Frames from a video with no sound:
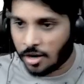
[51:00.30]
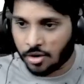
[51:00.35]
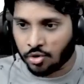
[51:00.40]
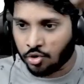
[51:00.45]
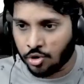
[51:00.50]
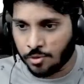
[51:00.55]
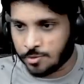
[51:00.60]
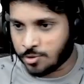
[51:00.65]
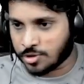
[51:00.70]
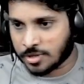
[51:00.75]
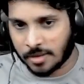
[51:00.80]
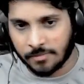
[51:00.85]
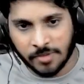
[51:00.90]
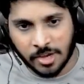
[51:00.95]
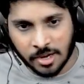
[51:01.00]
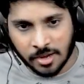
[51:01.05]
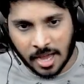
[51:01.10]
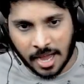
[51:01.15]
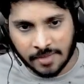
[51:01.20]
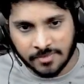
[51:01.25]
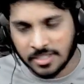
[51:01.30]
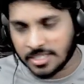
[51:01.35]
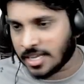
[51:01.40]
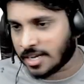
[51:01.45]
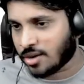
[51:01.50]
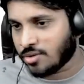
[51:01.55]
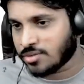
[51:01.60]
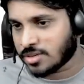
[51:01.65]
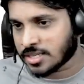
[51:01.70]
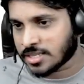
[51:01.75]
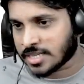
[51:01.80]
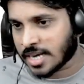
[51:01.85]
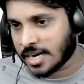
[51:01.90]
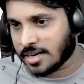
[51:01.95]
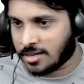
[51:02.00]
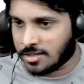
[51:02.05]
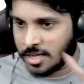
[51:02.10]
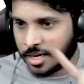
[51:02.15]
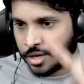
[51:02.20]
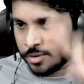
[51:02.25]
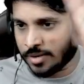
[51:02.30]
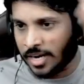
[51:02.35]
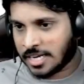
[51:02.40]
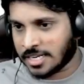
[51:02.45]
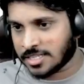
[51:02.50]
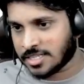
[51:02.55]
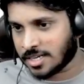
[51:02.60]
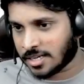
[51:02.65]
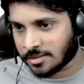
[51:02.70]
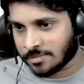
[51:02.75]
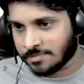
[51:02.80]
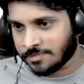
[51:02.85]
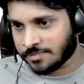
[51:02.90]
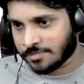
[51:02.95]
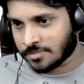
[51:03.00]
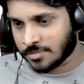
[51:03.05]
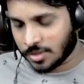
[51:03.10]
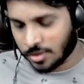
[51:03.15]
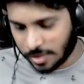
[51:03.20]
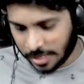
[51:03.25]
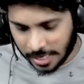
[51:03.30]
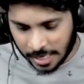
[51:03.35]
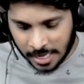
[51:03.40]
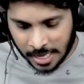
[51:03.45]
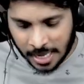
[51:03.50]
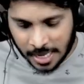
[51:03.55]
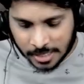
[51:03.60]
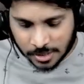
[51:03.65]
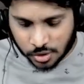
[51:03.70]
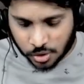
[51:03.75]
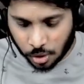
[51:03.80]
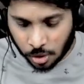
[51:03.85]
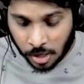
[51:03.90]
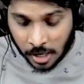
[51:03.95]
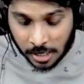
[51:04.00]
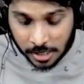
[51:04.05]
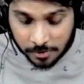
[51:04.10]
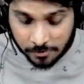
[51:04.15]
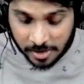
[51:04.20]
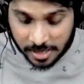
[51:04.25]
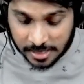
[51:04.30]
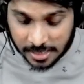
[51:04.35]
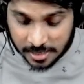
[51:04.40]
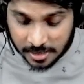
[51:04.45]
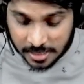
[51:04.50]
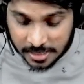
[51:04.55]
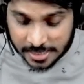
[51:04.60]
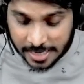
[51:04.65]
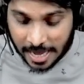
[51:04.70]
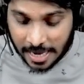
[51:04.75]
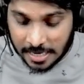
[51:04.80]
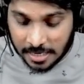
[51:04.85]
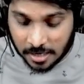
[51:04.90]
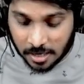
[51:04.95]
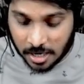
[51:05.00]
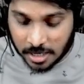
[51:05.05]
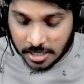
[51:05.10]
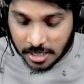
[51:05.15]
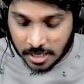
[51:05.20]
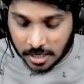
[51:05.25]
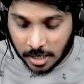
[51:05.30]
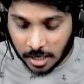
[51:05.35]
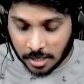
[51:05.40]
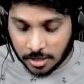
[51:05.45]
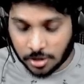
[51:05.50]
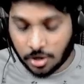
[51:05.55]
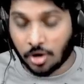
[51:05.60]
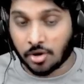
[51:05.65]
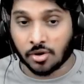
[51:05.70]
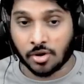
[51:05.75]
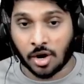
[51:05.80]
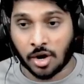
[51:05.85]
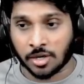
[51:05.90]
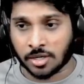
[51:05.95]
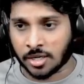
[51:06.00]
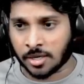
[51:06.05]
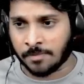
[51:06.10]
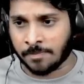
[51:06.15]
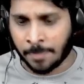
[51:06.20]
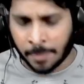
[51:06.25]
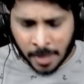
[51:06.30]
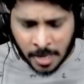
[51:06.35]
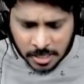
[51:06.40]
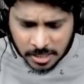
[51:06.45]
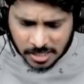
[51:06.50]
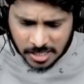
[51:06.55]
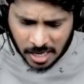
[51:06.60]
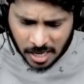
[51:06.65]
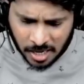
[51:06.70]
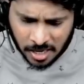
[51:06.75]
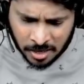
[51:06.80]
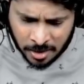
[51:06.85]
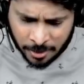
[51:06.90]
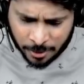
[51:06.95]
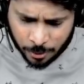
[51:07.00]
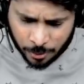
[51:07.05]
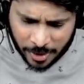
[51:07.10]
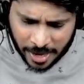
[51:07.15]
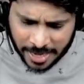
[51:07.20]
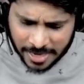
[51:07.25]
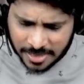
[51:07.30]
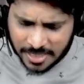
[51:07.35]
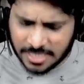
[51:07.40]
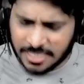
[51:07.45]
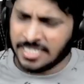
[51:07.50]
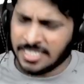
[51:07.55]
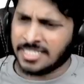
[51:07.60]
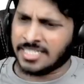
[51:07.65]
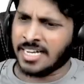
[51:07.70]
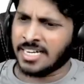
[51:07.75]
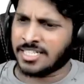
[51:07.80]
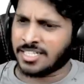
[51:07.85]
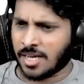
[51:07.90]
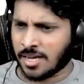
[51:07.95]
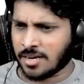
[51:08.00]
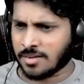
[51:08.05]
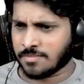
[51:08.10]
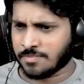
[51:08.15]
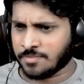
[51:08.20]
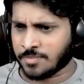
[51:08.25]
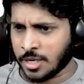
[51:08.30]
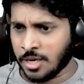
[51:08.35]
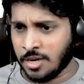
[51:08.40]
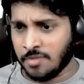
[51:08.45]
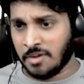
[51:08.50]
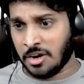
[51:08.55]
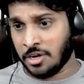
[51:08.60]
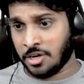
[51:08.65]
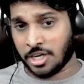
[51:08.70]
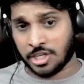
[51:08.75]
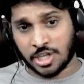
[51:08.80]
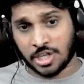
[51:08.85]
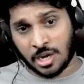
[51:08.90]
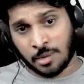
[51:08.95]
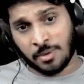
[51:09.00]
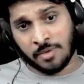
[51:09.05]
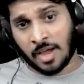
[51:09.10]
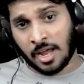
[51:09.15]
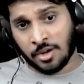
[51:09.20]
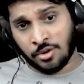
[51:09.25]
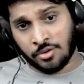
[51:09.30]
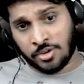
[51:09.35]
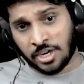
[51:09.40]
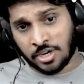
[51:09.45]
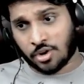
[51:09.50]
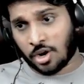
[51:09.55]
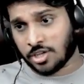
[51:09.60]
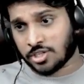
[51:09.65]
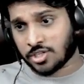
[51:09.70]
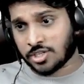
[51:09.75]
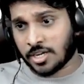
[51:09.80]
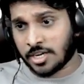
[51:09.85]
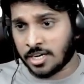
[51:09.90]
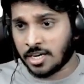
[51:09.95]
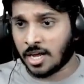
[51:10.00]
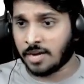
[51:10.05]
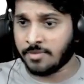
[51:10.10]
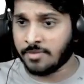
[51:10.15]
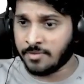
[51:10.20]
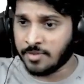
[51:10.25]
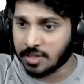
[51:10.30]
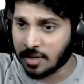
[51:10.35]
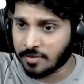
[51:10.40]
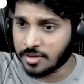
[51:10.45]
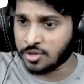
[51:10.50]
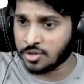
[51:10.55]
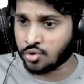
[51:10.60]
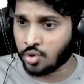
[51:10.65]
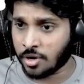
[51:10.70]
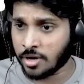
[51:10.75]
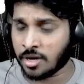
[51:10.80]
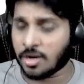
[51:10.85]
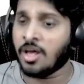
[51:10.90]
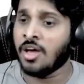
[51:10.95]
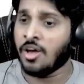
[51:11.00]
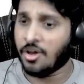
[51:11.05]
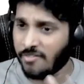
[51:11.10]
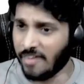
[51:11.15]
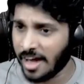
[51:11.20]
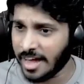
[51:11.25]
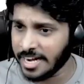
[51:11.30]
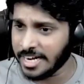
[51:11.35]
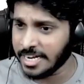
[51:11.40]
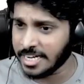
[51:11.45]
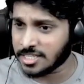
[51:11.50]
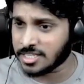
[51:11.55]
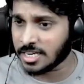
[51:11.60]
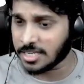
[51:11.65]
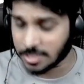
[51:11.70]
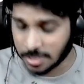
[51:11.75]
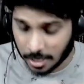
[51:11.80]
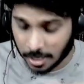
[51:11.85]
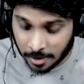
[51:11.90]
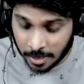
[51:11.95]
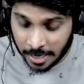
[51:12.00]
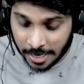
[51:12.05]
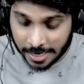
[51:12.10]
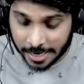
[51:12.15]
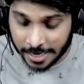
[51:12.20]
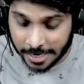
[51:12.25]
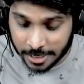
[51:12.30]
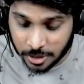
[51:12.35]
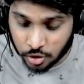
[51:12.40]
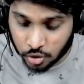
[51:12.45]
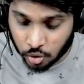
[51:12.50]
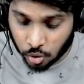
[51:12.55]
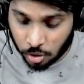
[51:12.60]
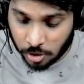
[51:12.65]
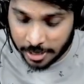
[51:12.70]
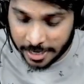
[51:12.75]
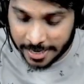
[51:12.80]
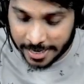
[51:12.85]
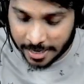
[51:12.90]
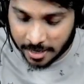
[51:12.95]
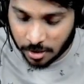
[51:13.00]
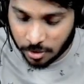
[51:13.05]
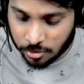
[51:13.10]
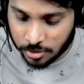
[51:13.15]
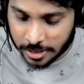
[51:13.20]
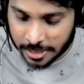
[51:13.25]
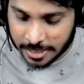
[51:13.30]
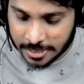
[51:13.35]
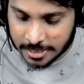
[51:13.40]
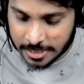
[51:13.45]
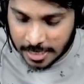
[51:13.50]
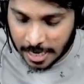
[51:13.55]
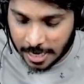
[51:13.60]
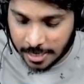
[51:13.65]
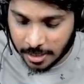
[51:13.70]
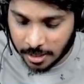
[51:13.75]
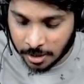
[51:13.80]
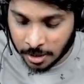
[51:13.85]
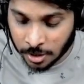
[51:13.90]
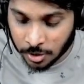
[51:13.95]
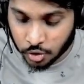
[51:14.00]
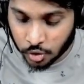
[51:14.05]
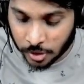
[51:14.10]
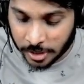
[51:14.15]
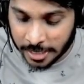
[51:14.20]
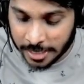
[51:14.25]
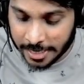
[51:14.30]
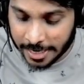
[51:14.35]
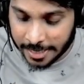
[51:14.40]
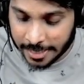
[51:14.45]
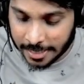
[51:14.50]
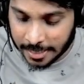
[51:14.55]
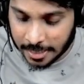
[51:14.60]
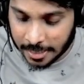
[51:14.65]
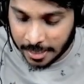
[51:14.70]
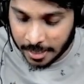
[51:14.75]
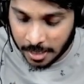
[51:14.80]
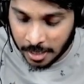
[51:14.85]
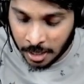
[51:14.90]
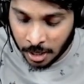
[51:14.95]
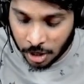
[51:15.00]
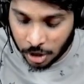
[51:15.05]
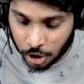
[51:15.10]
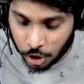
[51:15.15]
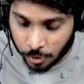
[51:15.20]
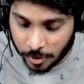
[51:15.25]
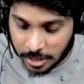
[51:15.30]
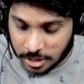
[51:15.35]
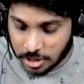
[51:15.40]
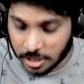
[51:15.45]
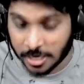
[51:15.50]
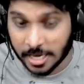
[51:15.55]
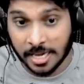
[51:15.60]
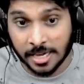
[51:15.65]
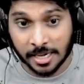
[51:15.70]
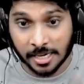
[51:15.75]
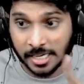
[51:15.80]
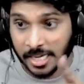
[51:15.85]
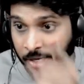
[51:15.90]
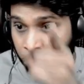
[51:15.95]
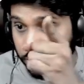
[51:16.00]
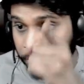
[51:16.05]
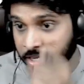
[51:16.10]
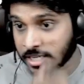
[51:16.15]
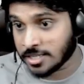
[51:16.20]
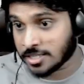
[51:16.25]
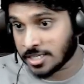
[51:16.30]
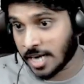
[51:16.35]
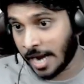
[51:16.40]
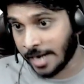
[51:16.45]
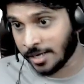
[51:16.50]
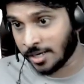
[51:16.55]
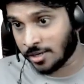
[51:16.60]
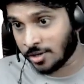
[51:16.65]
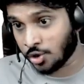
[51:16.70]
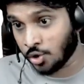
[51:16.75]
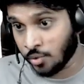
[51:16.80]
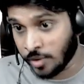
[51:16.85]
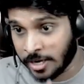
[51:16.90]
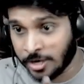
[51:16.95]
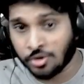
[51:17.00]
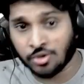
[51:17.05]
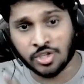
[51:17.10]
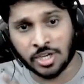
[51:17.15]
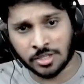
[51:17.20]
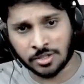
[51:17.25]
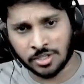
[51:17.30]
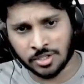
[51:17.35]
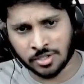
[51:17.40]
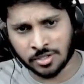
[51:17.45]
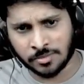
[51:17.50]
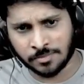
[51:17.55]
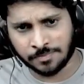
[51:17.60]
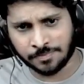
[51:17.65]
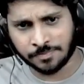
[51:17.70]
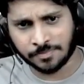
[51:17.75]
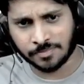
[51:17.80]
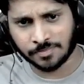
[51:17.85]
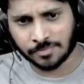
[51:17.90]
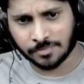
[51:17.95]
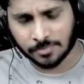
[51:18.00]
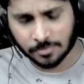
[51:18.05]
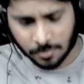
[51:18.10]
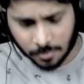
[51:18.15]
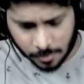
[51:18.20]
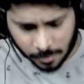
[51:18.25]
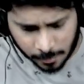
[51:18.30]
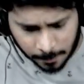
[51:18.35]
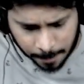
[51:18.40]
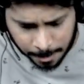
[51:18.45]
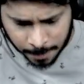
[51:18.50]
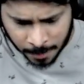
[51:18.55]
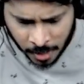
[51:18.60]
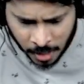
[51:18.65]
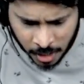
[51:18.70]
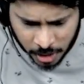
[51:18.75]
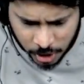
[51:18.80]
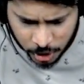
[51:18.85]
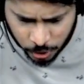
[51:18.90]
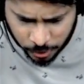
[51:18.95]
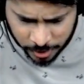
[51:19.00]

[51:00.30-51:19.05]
group 2, somewhere you have this accounting standard, there you will understand. Okay. So whether this calculation correct or not, sir, where this is set, sir, inventory shall be valued at cost or NRV, whichever is lower. Where it is set, sir, it is told in accounting standard. So indirectly you are checking accounting standard. You need to check this. You